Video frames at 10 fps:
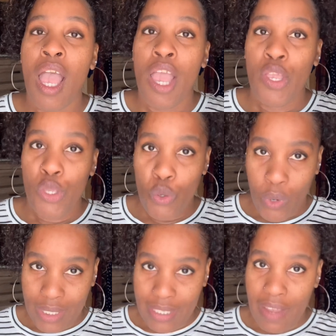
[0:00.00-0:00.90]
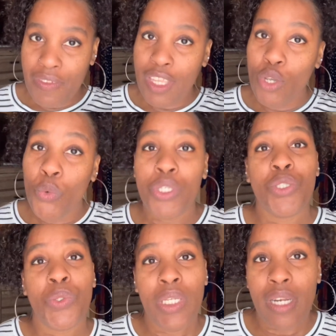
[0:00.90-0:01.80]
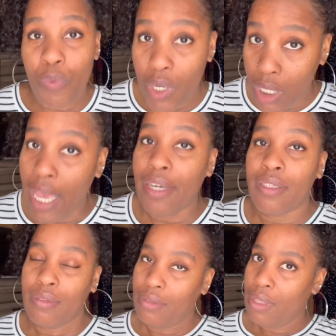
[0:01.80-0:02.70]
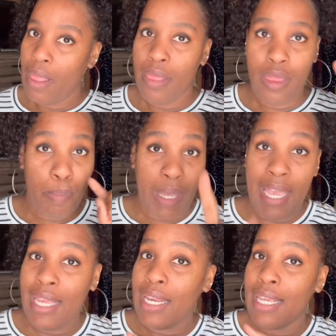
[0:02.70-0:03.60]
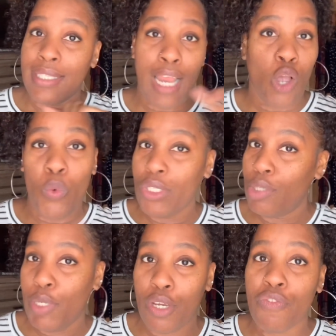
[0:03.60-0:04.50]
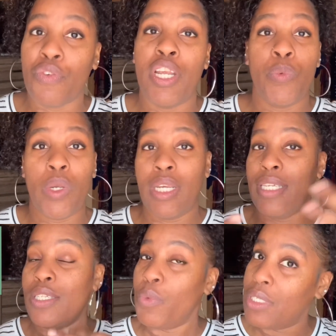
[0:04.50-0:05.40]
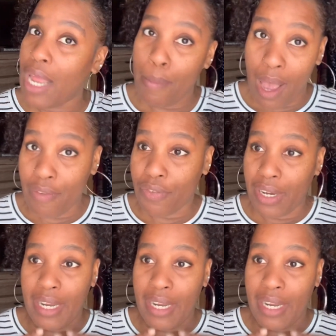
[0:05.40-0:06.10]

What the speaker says: you are definitely going to need a recliner. The bed is not going to be your friend. Well, at least it was not my friend.